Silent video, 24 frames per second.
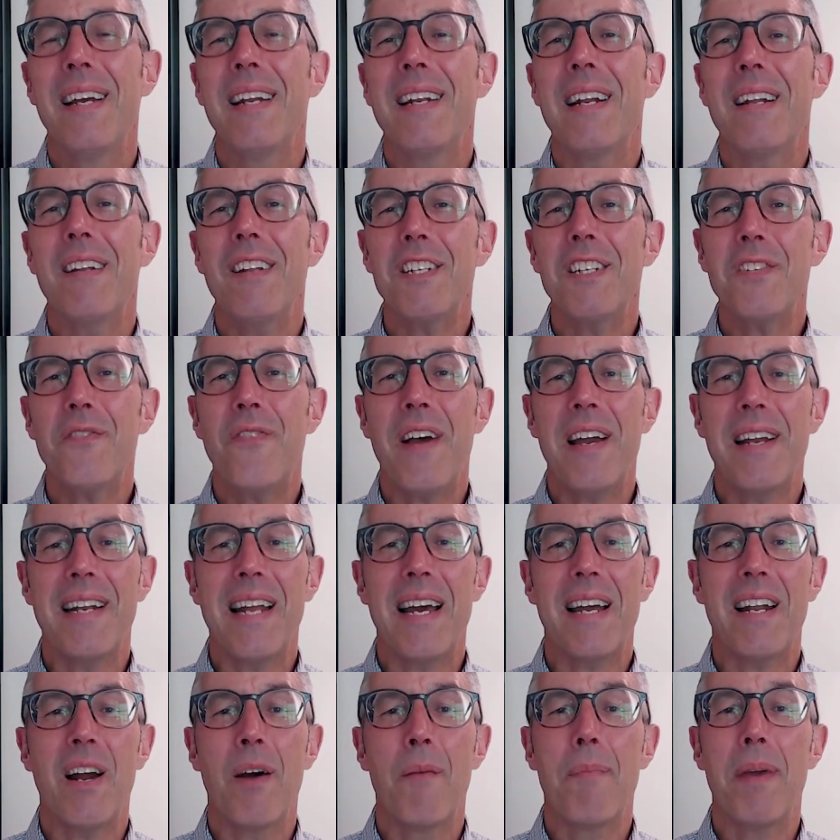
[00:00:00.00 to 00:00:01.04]
Now let's find
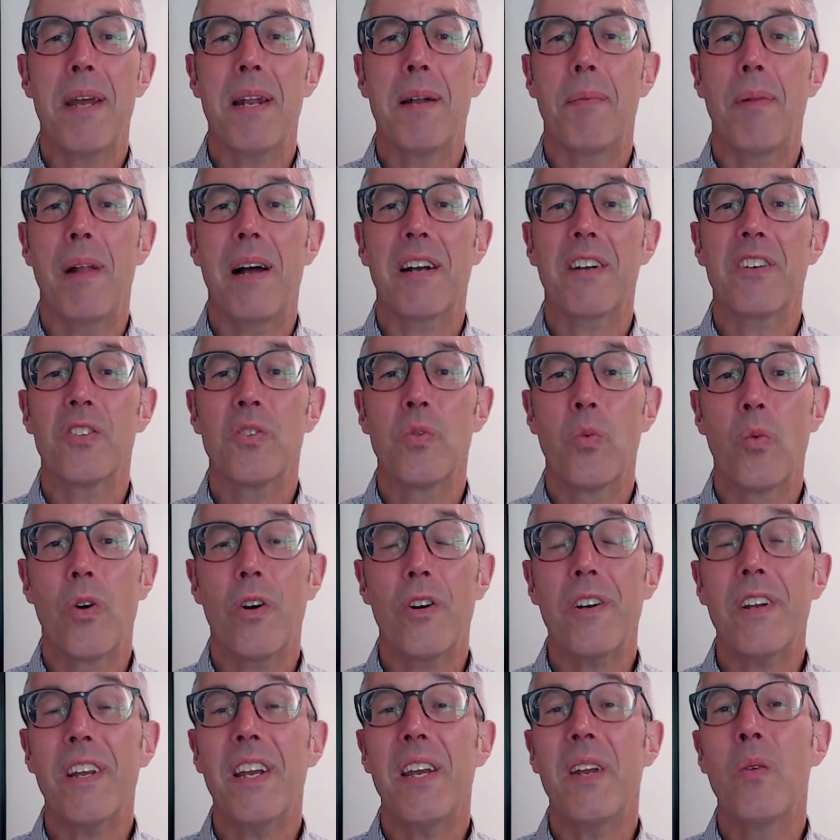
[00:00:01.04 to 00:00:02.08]
out how beta blockers
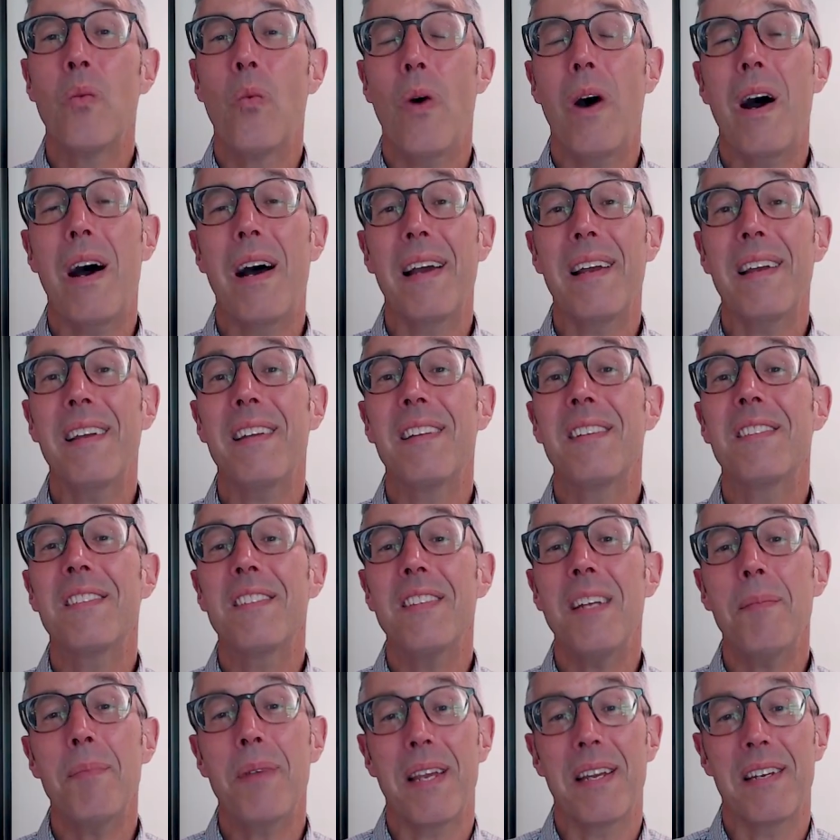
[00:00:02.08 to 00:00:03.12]
work and why, in
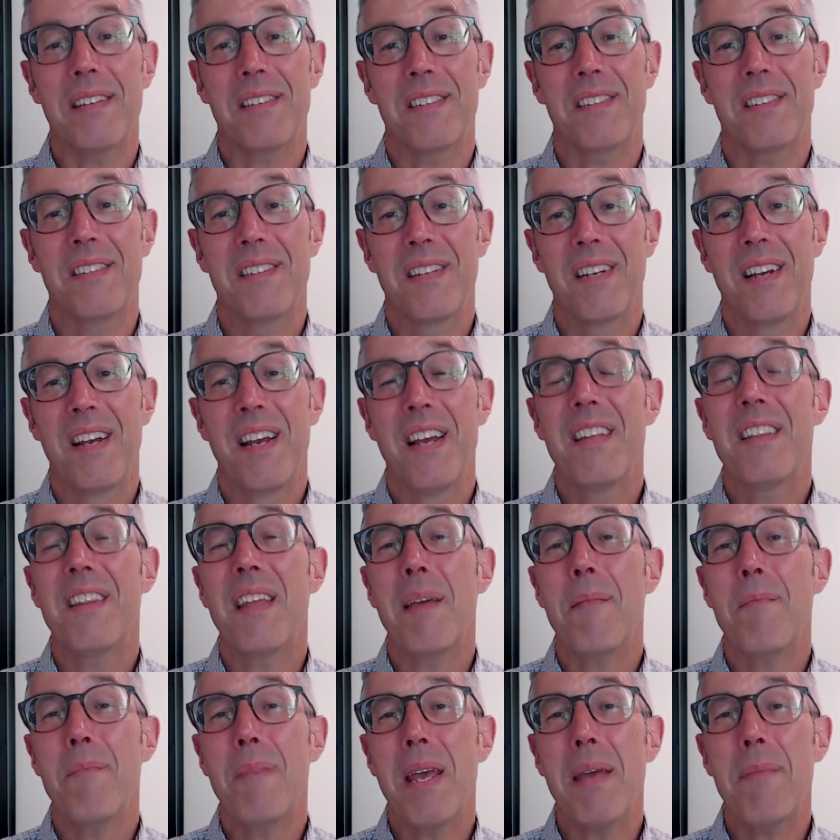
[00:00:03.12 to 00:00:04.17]
some cases,
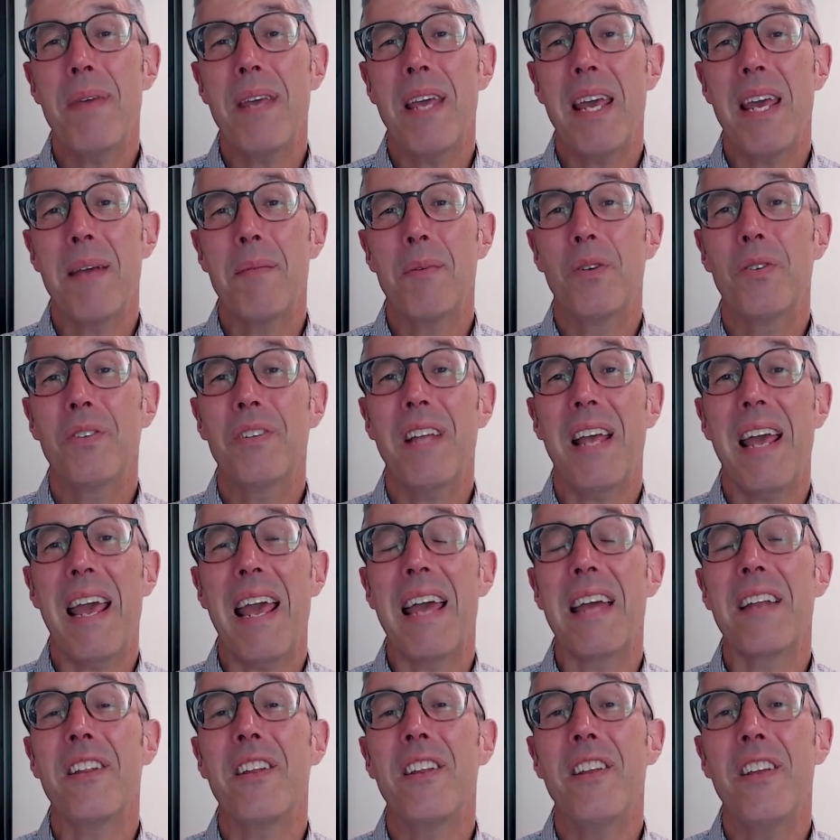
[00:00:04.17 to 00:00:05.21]
they may be able to
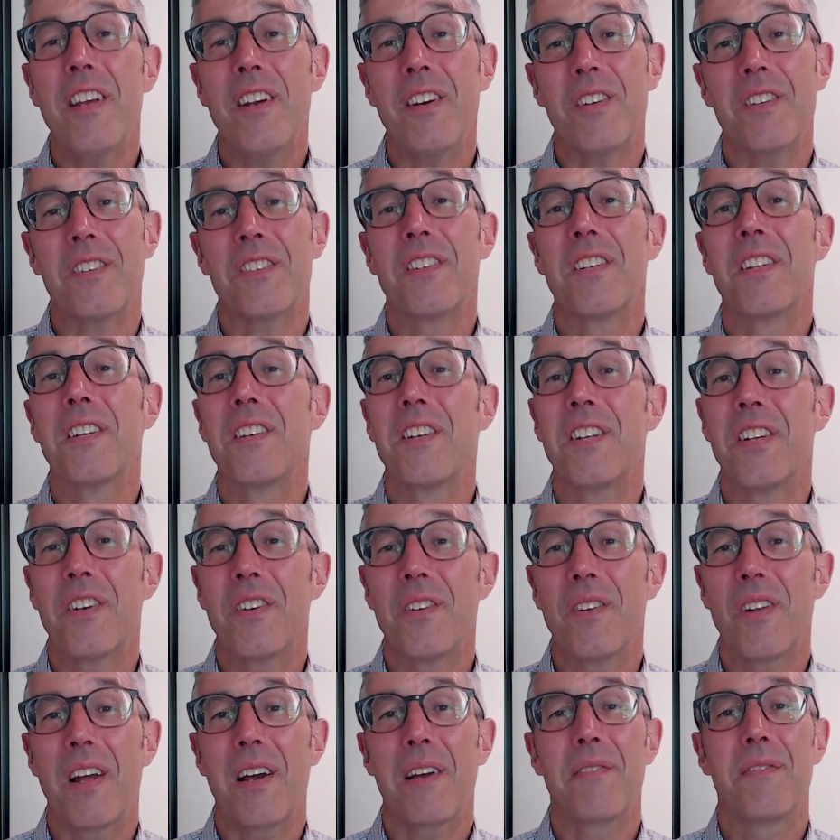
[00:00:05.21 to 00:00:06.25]
add years to
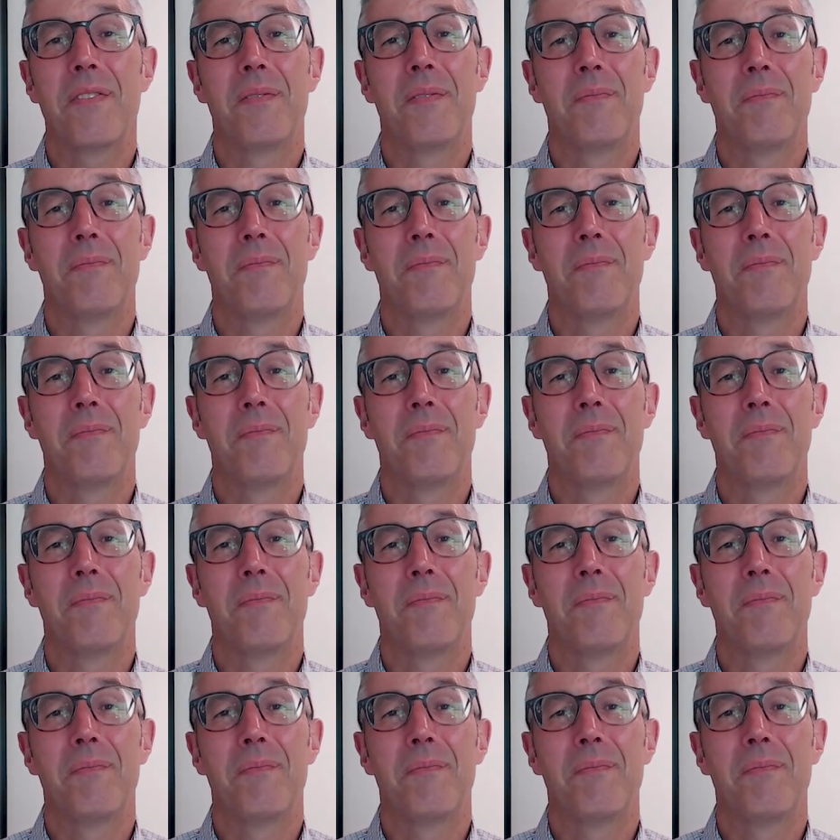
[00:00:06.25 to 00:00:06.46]
your life.